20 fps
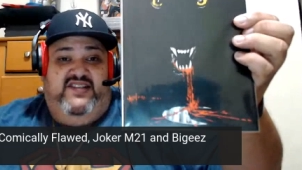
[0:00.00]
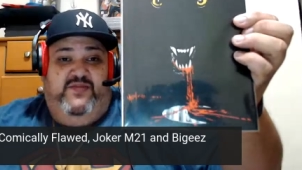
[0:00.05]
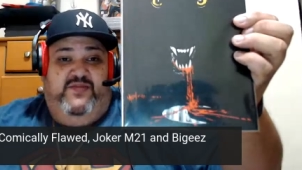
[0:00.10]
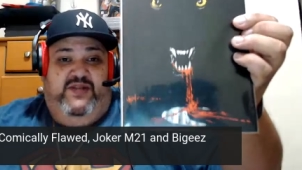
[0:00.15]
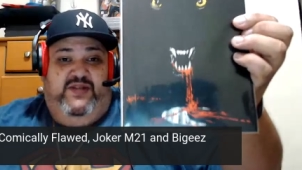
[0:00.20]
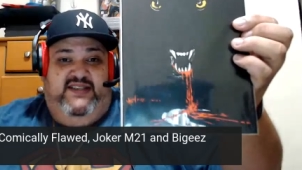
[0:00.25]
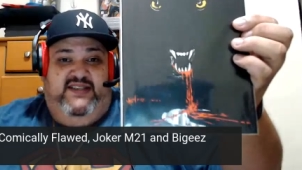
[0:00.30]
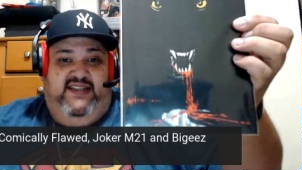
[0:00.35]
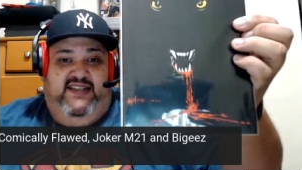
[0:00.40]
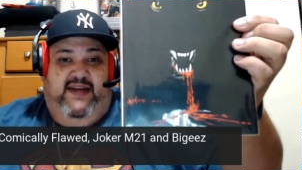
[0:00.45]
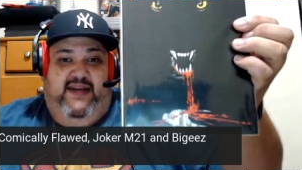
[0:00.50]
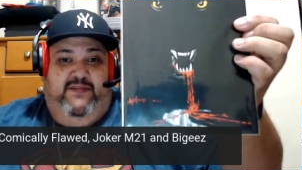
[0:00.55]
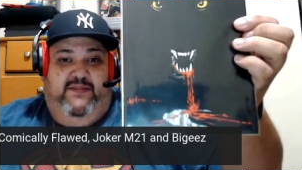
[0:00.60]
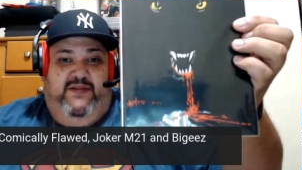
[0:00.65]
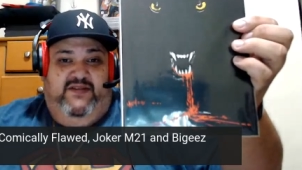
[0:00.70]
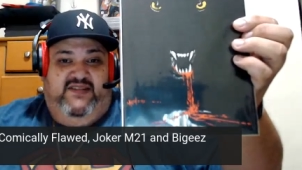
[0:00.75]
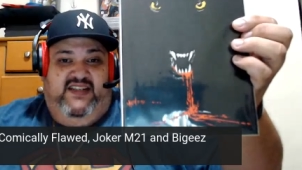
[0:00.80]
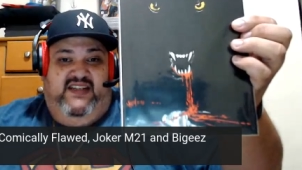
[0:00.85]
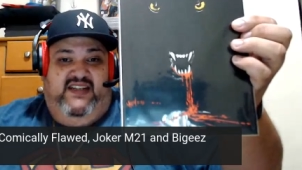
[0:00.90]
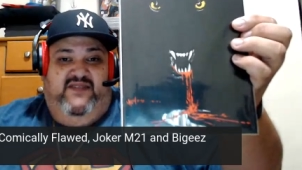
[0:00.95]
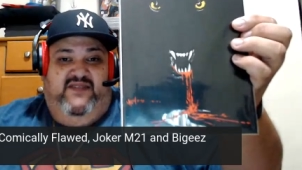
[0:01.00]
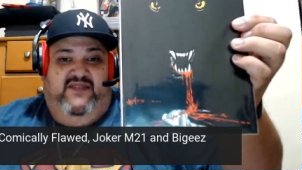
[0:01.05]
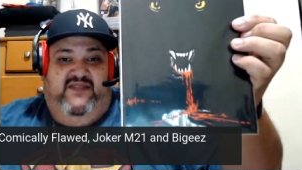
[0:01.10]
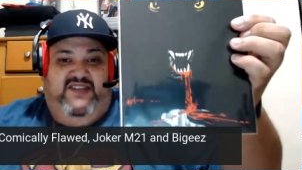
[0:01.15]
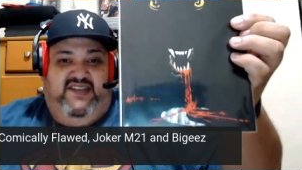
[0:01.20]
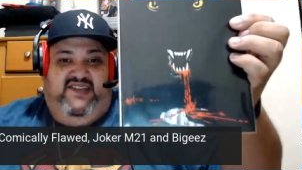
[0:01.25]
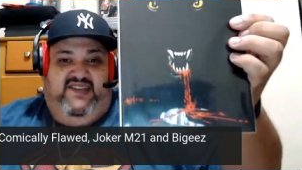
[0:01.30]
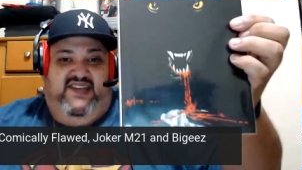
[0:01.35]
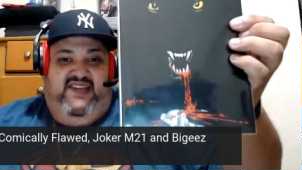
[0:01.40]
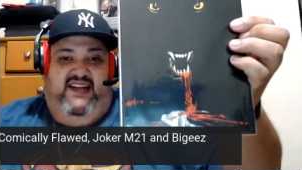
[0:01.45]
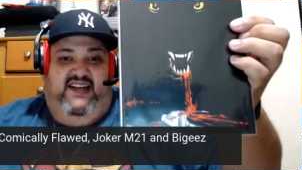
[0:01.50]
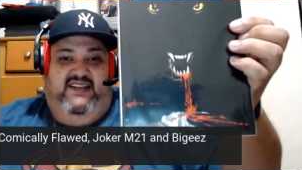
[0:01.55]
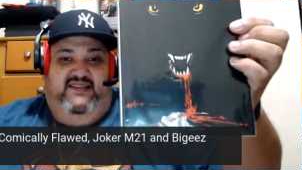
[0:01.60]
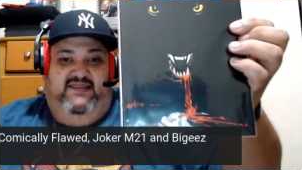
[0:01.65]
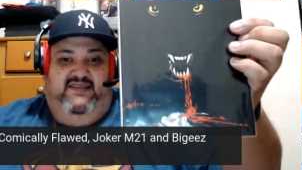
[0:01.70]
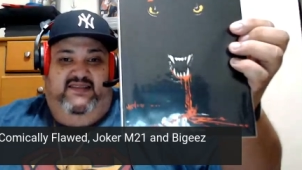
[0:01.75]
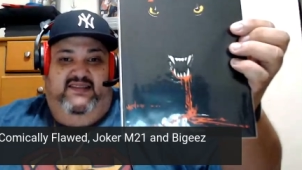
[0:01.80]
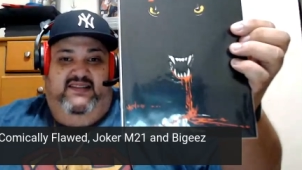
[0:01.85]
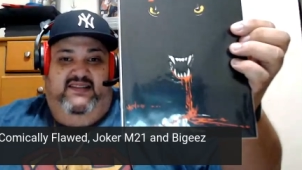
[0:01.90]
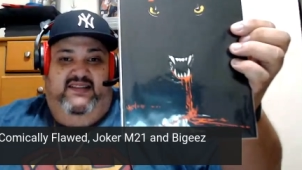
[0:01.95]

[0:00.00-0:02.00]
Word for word: one to get Bill Sienkiewicz to sign.